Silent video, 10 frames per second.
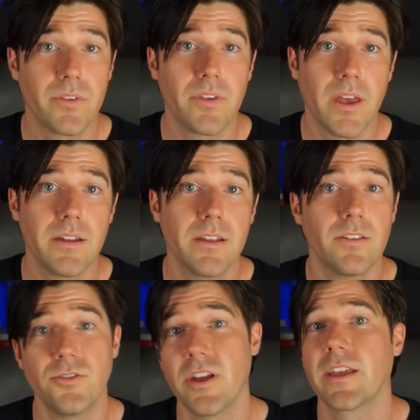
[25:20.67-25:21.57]
set
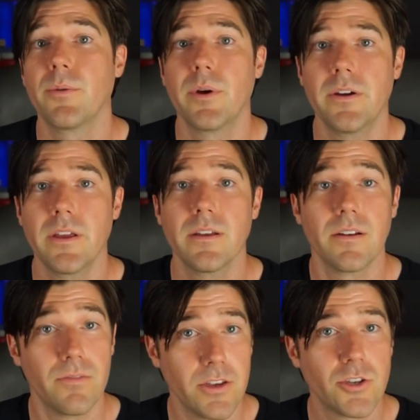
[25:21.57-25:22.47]
in January
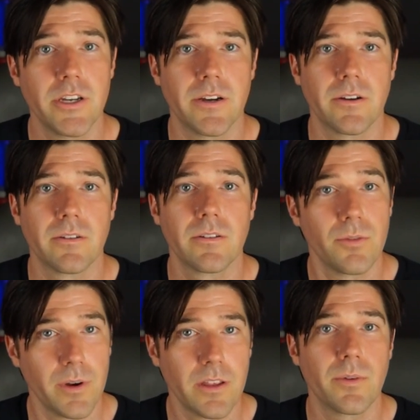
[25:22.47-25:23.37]
of this year,
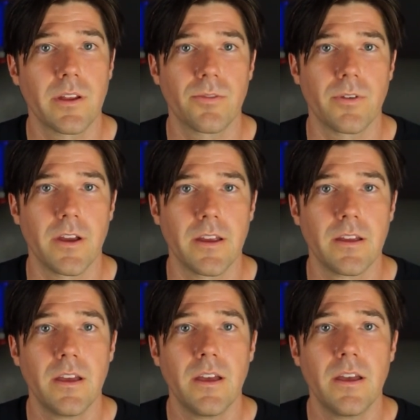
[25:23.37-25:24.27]
2023,
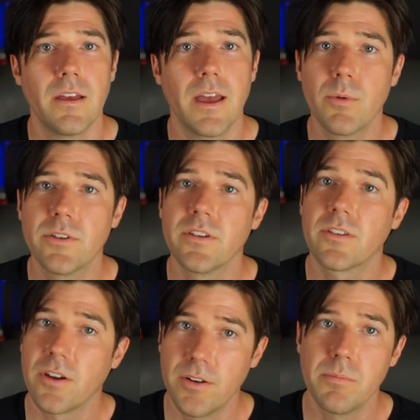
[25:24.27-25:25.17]
at which its
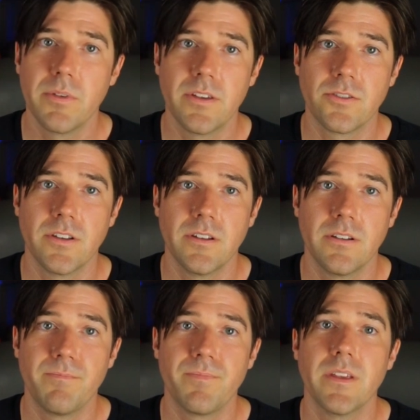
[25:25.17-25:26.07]
current position
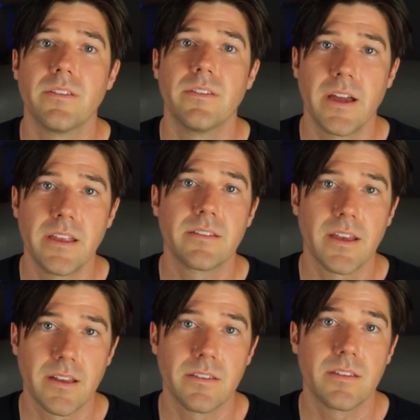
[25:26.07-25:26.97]
is 90
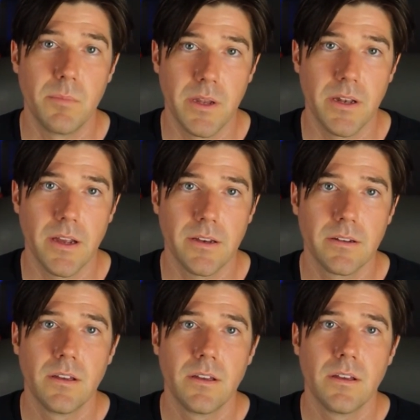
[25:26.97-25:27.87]
seconds to
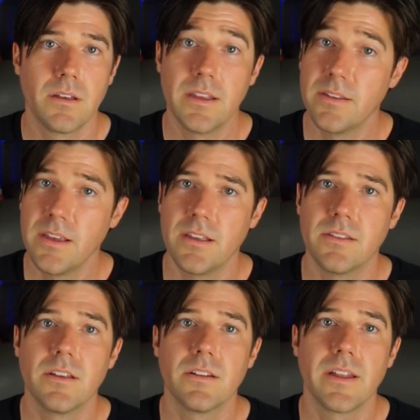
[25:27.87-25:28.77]
midnight.
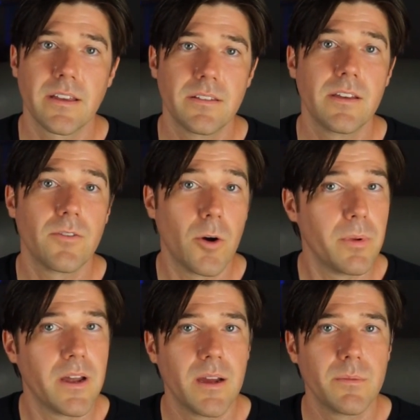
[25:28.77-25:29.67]
Indeed, the legacy of
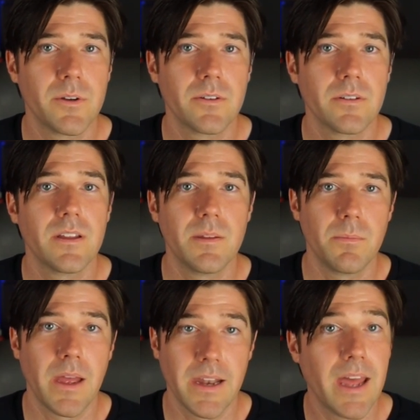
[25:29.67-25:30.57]
Oppenheimer and the
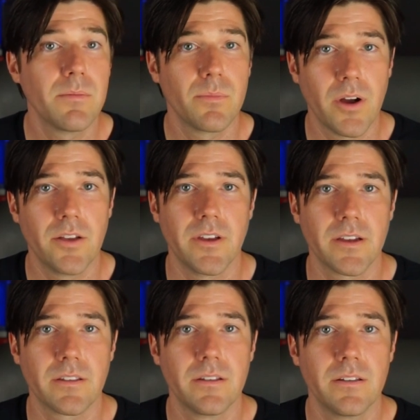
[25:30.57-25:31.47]
Manhattan
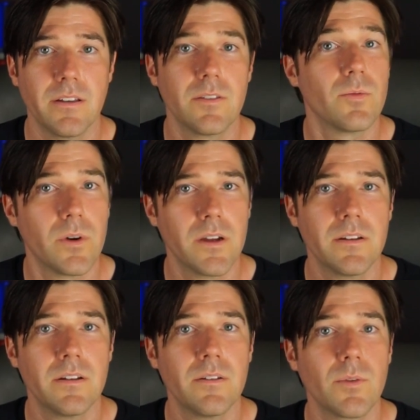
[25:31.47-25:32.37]
Project is
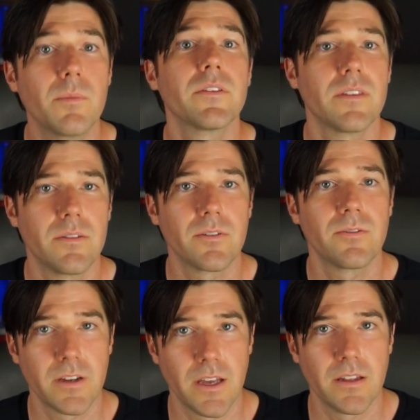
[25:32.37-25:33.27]
one we must never
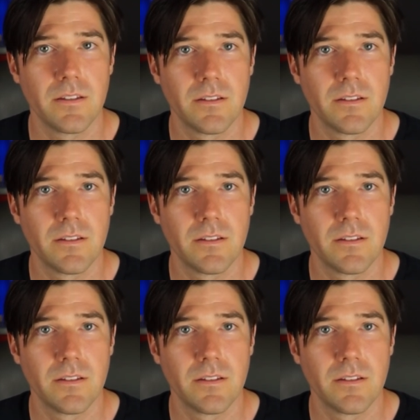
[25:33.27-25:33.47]
forget.